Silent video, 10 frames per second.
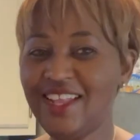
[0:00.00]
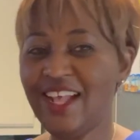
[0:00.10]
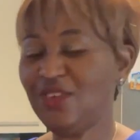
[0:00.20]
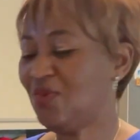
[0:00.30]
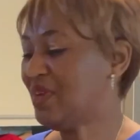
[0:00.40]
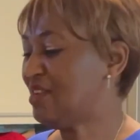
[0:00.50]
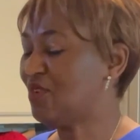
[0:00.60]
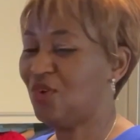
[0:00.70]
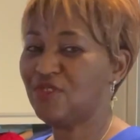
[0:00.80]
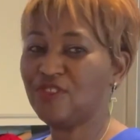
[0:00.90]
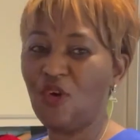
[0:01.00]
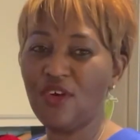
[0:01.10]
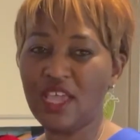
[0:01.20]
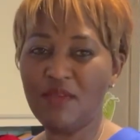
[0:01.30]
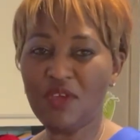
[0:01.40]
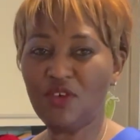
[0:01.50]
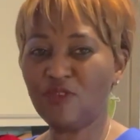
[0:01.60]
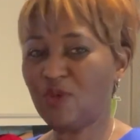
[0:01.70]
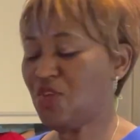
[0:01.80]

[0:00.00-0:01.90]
I don't want it all soggy, because when